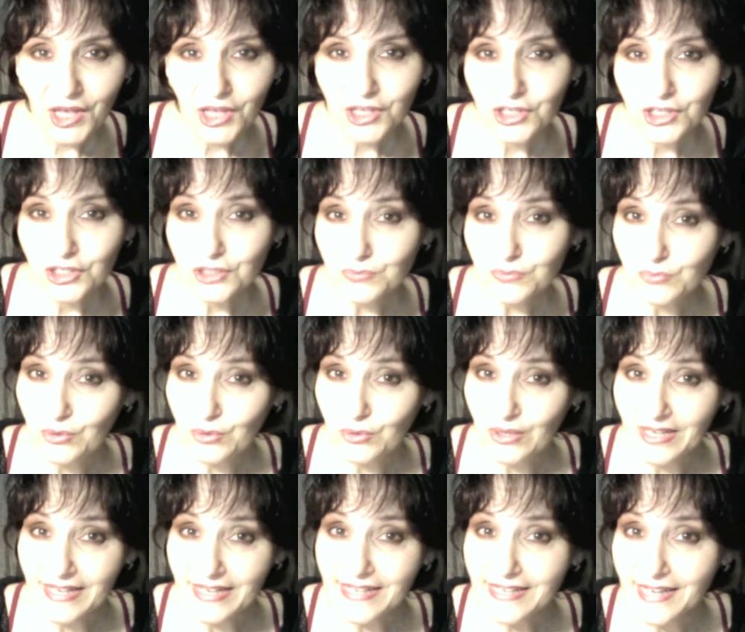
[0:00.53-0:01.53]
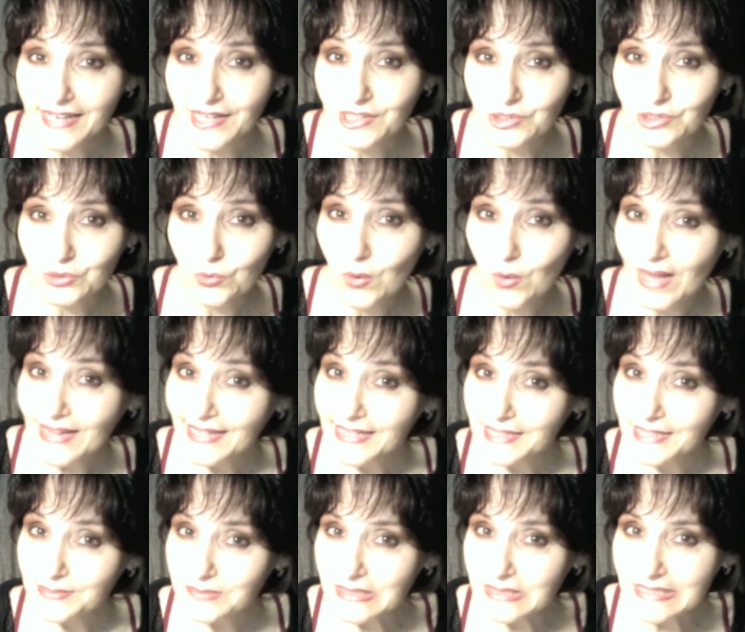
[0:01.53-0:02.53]
Good morning and
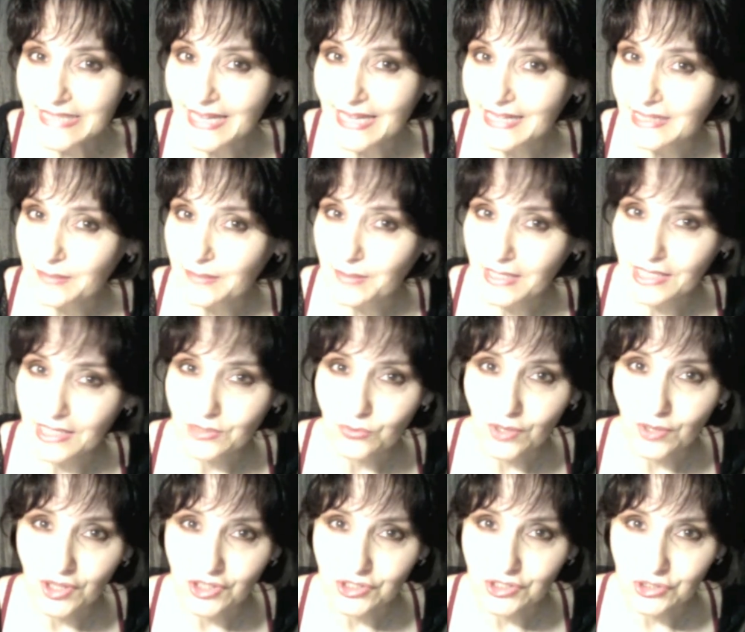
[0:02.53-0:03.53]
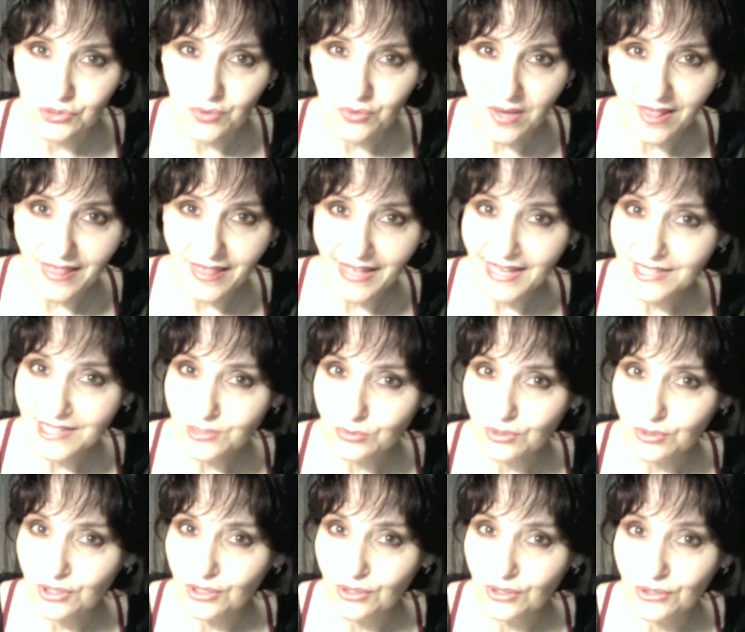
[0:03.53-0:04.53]
welcome to Daily Minute with J'Ouellette,
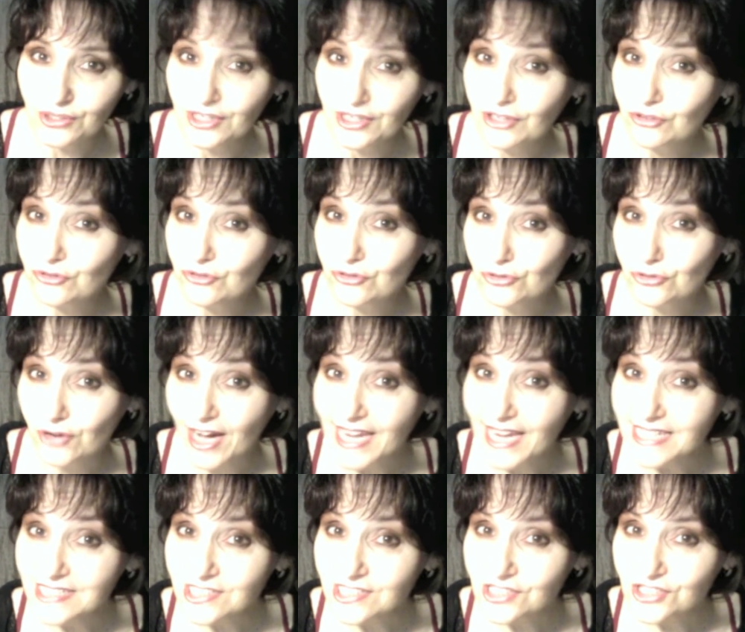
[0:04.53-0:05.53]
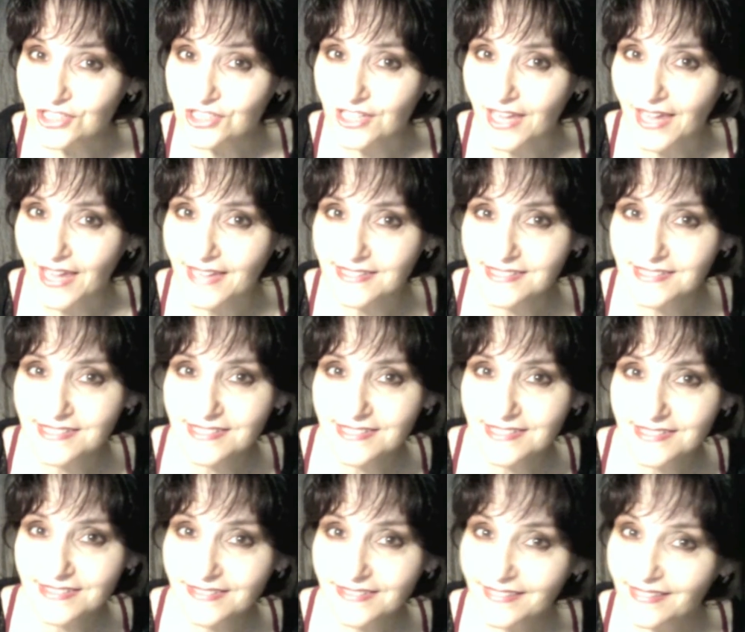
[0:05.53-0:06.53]
where learning French
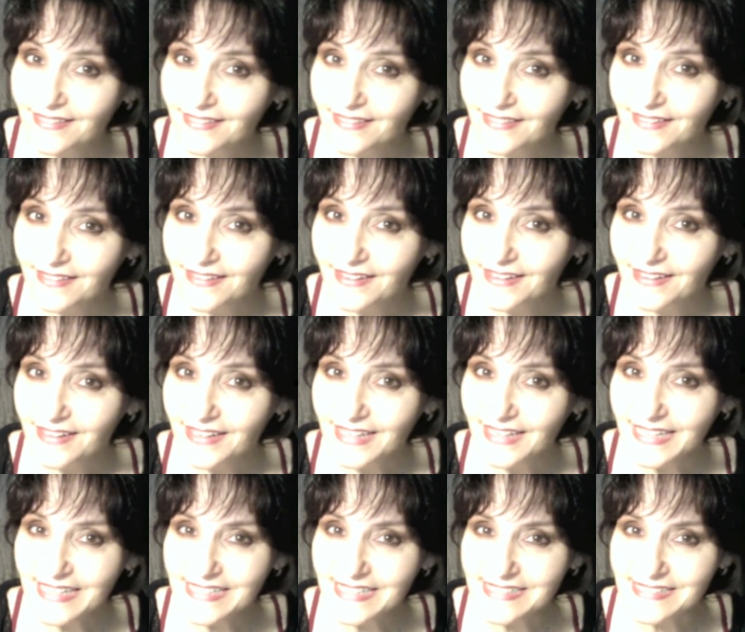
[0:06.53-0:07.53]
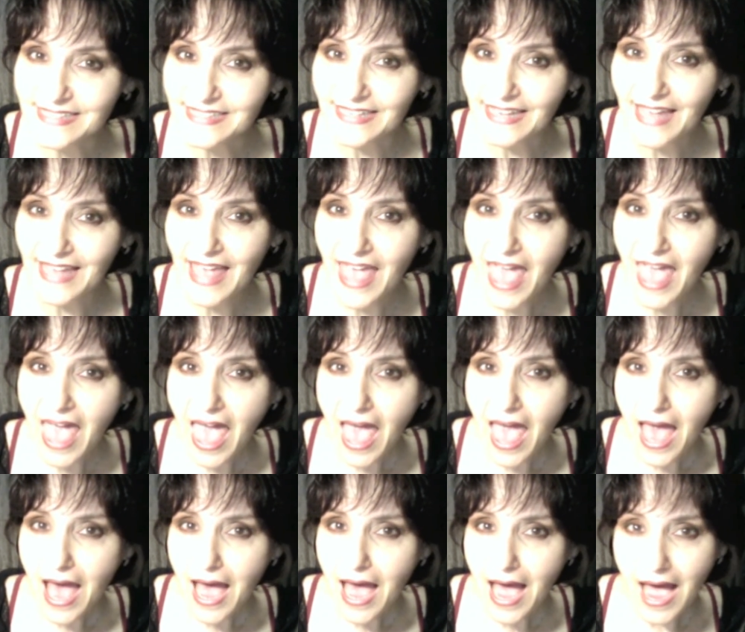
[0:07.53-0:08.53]
gets easy.
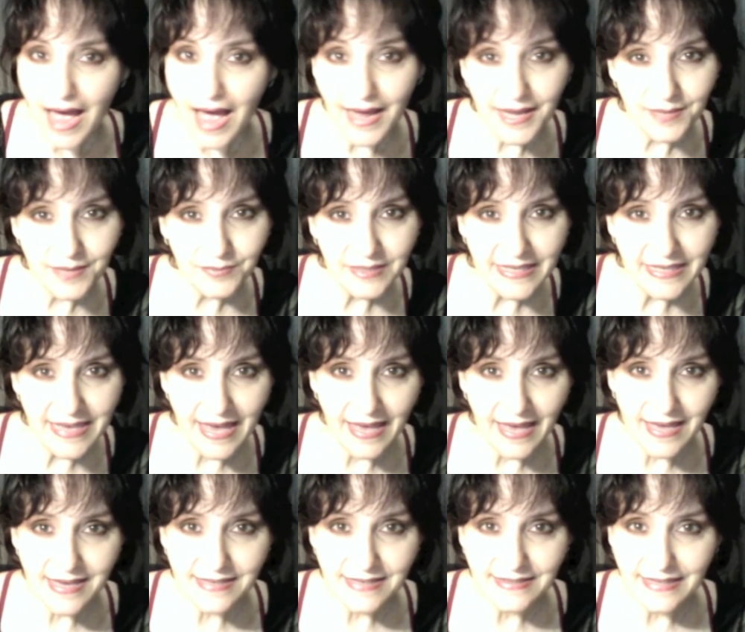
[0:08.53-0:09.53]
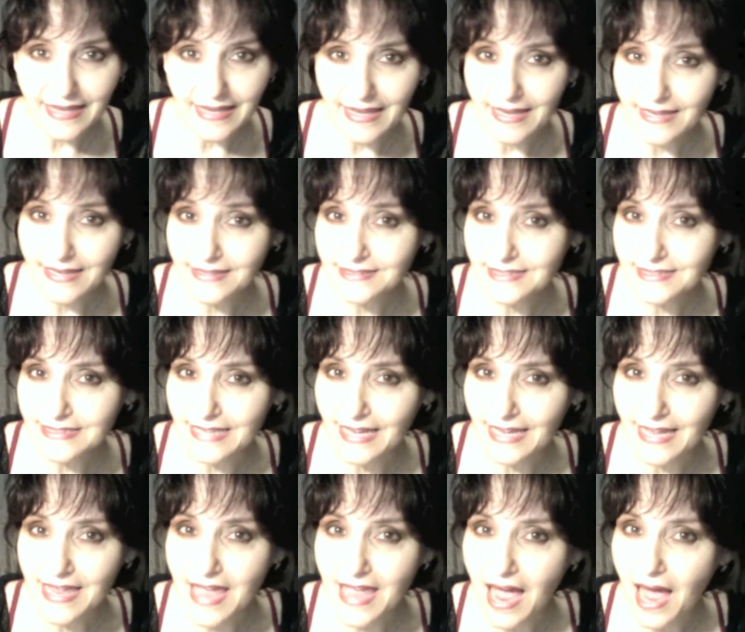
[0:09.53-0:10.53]
I am Lyanne and
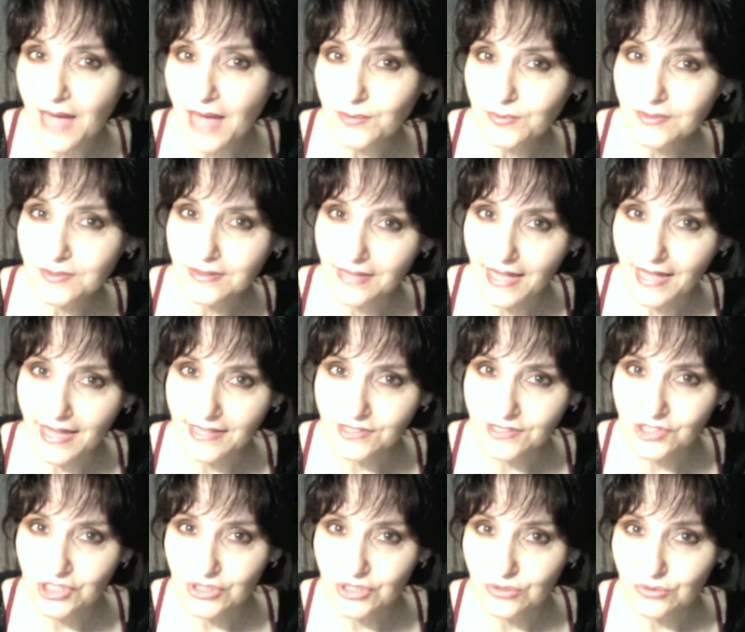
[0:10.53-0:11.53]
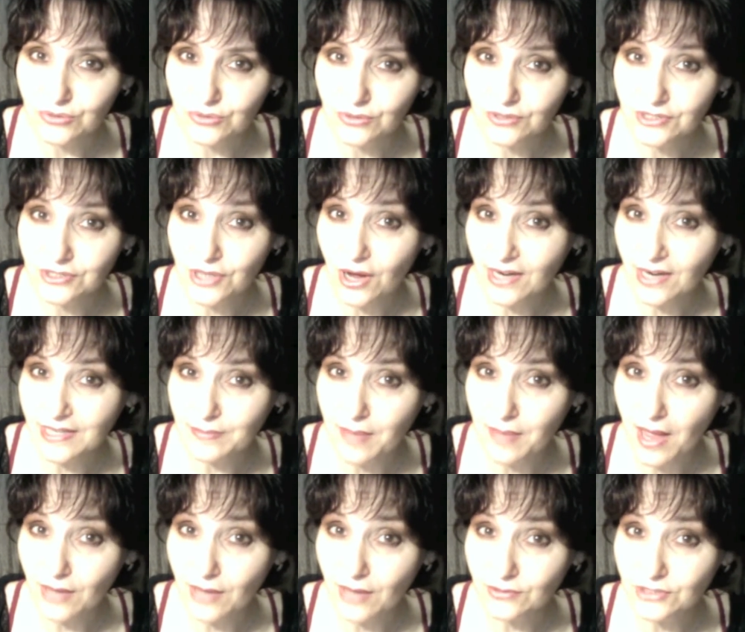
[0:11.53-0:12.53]
today I would like to talk
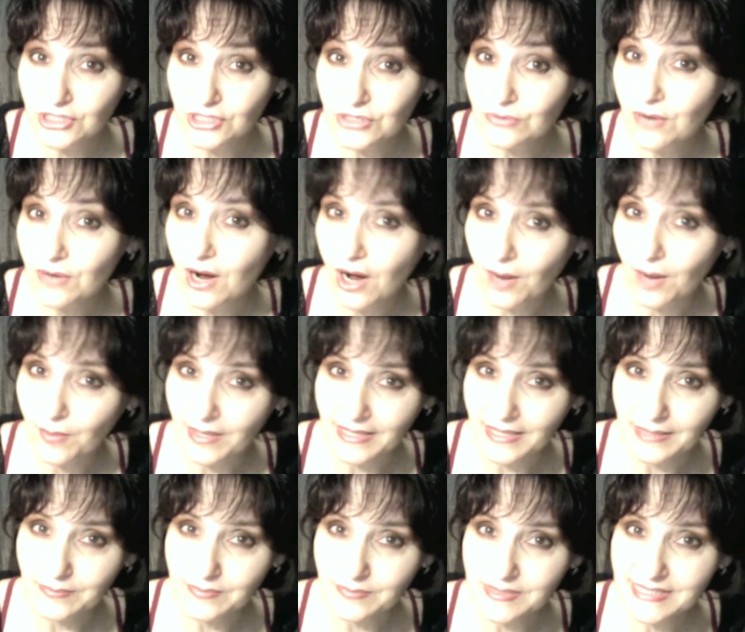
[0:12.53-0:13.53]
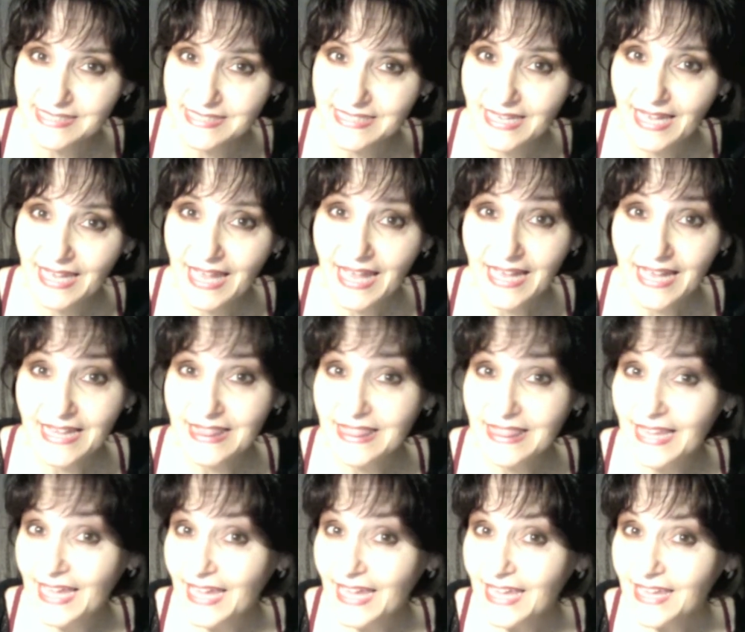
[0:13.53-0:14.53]
about two homonyms,
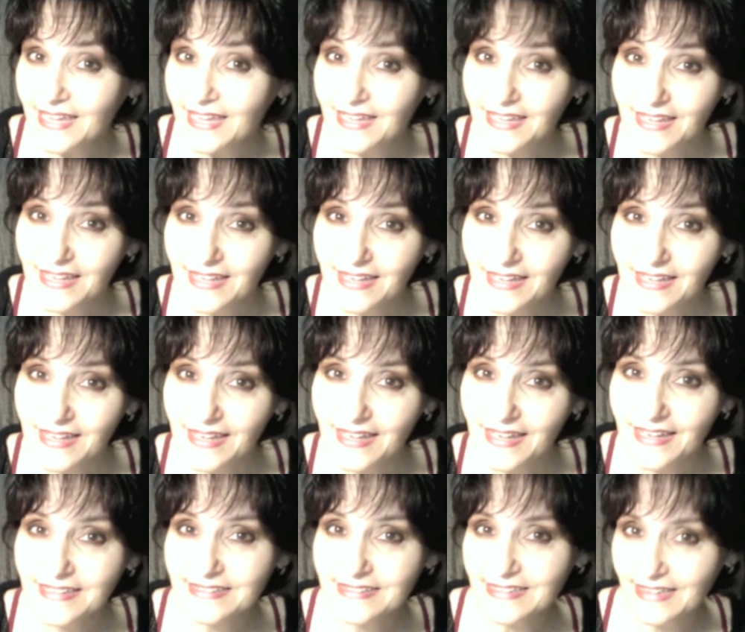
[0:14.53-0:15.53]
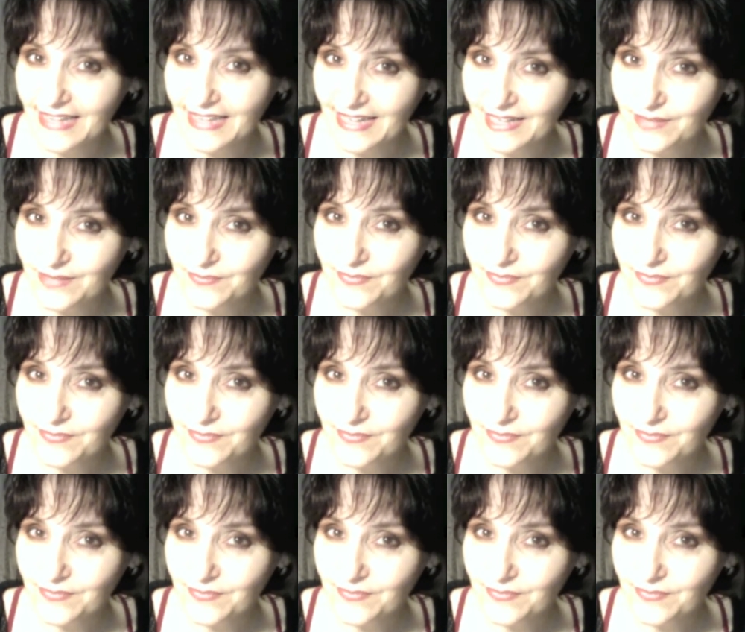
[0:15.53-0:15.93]
lait and lait.